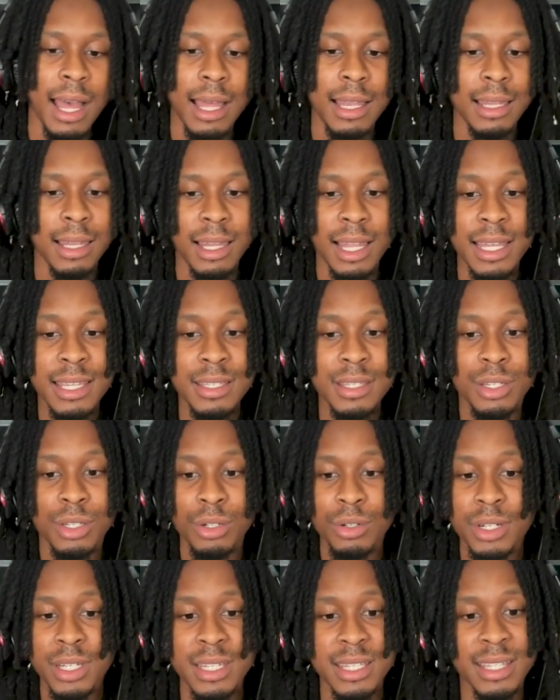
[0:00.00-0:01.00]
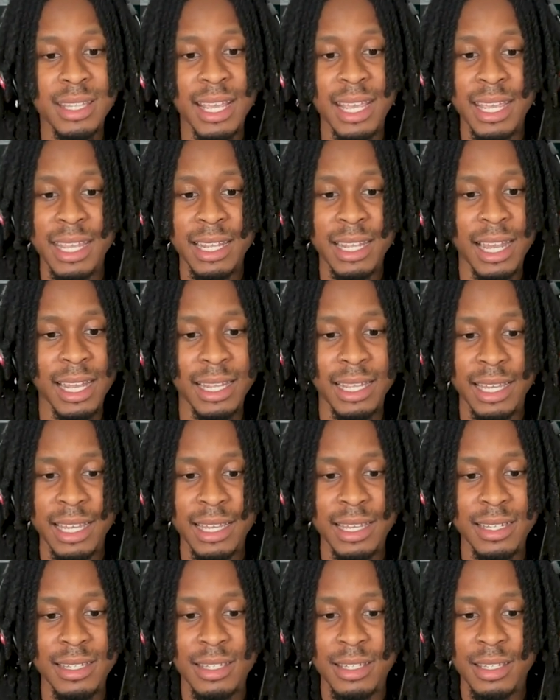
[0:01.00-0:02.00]
let's do this thing, I
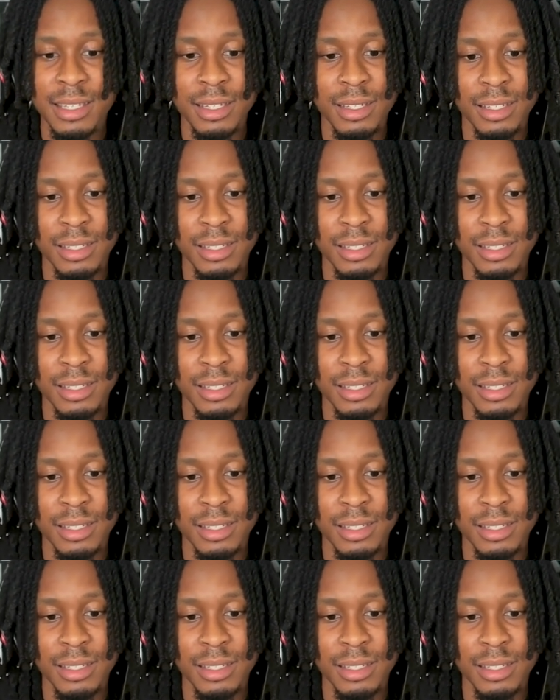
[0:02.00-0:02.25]
guess.